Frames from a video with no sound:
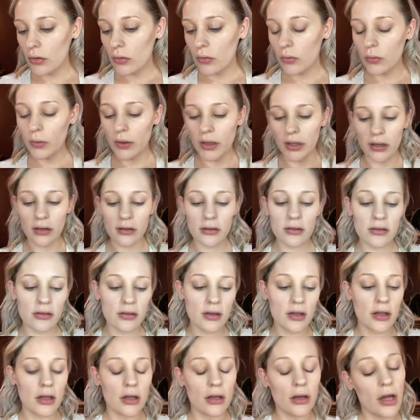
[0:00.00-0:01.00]
with
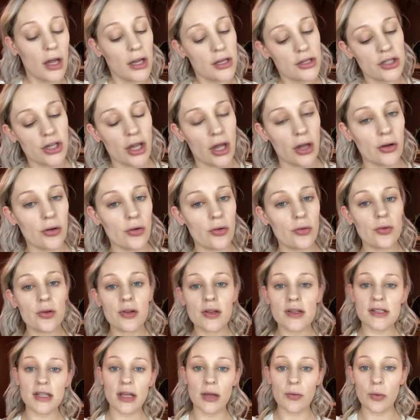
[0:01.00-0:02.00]
an eyeshadow because I